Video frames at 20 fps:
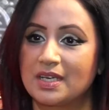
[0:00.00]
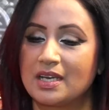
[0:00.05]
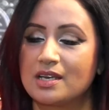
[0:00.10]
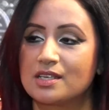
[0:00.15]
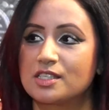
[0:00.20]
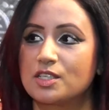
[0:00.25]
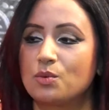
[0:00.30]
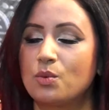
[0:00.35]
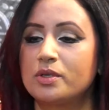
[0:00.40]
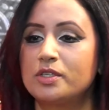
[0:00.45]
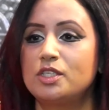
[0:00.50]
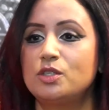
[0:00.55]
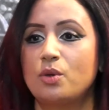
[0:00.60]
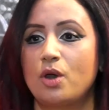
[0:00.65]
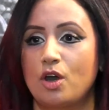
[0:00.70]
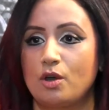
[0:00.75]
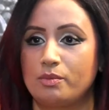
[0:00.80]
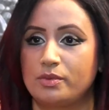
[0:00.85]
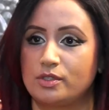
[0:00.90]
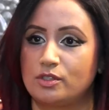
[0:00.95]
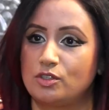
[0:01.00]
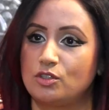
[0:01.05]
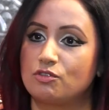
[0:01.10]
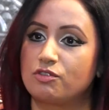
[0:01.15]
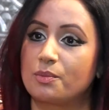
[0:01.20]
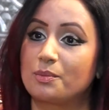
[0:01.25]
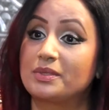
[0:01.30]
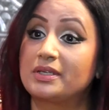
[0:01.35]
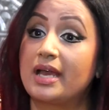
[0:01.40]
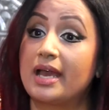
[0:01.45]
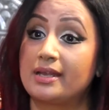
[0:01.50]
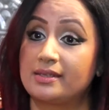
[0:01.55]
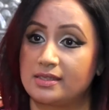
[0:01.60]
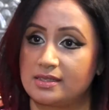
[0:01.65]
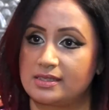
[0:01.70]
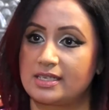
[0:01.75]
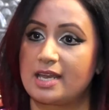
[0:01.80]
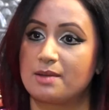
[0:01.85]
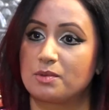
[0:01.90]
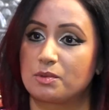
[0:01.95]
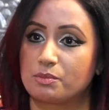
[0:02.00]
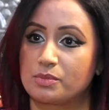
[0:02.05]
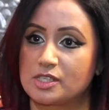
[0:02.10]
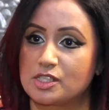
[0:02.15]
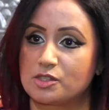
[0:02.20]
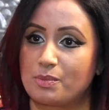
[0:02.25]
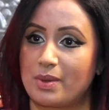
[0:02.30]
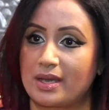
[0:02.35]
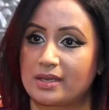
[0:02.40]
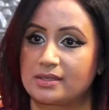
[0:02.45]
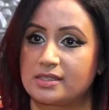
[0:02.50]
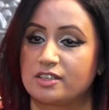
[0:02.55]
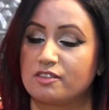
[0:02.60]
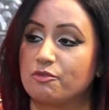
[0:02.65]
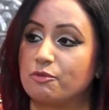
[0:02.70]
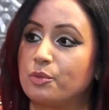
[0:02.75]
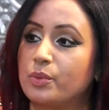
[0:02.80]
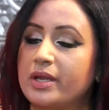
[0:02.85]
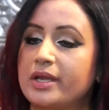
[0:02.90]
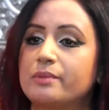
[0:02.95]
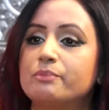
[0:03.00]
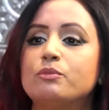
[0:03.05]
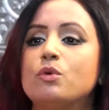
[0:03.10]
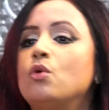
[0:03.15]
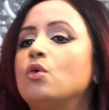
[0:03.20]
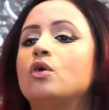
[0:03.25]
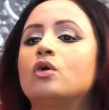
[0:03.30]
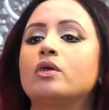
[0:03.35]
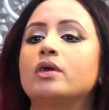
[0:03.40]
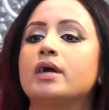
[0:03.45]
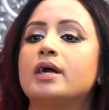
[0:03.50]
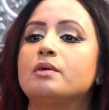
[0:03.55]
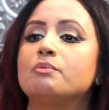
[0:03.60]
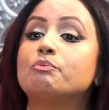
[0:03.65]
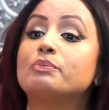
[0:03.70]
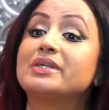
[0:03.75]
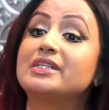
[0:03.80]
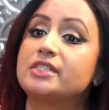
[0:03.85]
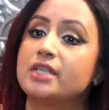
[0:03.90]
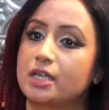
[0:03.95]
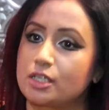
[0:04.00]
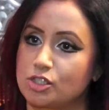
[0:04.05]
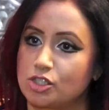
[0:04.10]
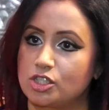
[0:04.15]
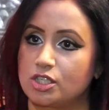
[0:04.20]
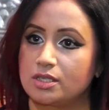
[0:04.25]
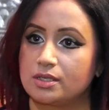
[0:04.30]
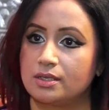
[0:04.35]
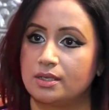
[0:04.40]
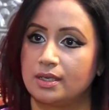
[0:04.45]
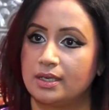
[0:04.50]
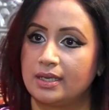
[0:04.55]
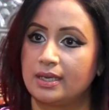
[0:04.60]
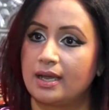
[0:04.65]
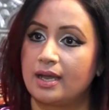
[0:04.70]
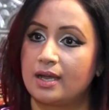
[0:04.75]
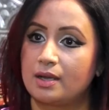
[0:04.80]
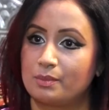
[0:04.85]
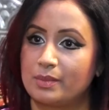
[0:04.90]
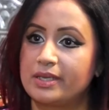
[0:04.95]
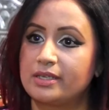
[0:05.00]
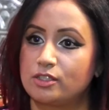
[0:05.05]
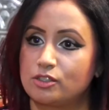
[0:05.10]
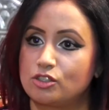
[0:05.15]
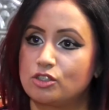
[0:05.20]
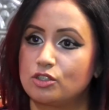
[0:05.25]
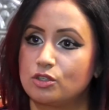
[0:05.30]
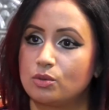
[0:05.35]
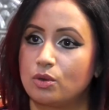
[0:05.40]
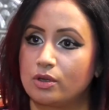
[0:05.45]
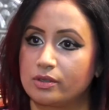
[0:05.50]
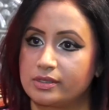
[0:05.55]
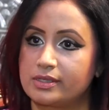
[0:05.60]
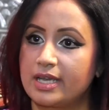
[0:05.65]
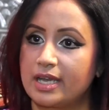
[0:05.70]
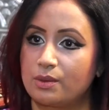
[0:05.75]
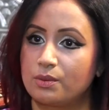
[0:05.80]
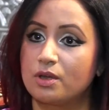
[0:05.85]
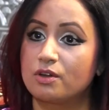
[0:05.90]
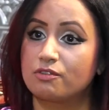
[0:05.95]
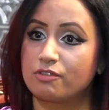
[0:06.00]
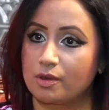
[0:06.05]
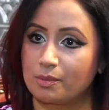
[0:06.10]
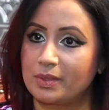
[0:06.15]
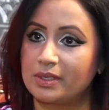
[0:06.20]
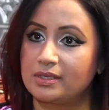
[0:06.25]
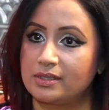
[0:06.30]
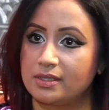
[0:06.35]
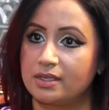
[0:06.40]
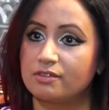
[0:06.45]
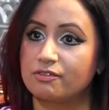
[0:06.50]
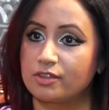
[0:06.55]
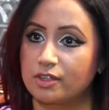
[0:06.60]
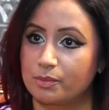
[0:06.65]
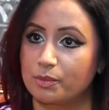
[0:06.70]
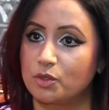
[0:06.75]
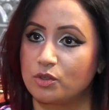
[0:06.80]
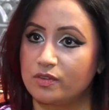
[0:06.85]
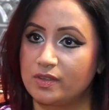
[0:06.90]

So what do you hope to do from an entertainment perspective? Bring more production into Ontario from India for the movies?